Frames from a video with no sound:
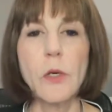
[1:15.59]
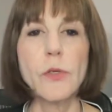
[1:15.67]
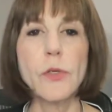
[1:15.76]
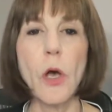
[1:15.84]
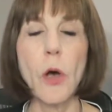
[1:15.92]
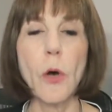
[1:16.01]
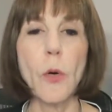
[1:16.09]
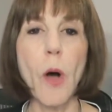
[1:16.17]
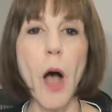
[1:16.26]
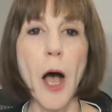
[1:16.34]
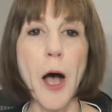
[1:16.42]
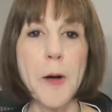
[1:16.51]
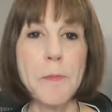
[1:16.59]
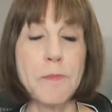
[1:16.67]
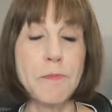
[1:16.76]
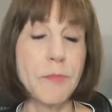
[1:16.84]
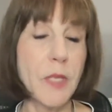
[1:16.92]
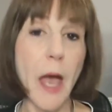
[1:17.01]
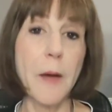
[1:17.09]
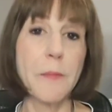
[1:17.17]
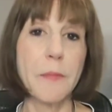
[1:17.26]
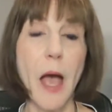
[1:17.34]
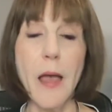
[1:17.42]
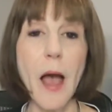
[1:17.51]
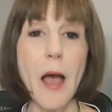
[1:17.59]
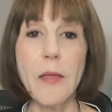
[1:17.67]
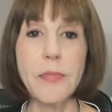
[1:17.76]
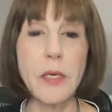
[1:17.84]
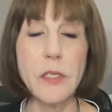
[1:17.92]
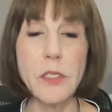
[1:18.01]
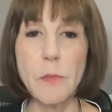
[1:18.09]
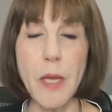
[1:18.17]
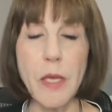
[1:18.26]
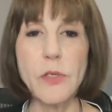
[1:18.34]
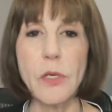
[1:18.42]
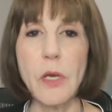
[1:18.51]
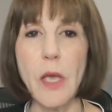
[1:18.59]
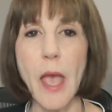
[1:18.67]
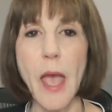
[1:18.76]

So I think it's amazing.